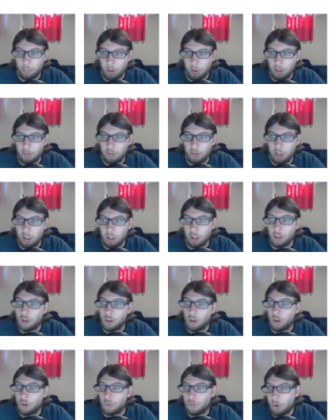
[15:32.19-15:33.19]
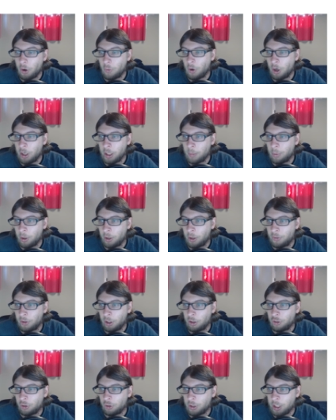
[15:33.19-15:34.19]
president and current front-running
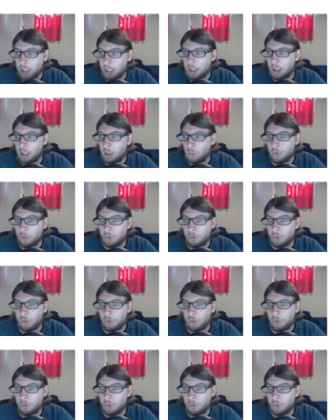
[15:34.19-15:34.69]
presidential candidate